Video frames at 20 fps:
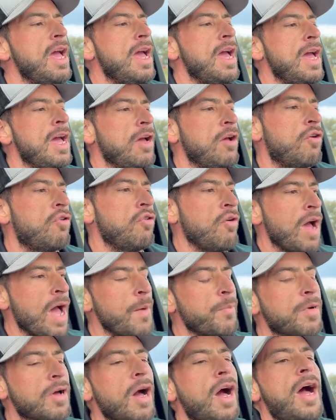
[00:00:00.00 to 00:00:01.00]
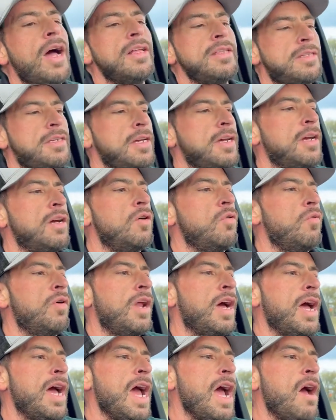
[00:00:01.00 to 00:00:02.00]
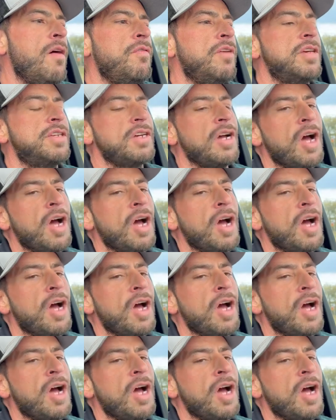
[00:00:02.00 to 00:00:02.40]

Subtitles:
and grab content when I have this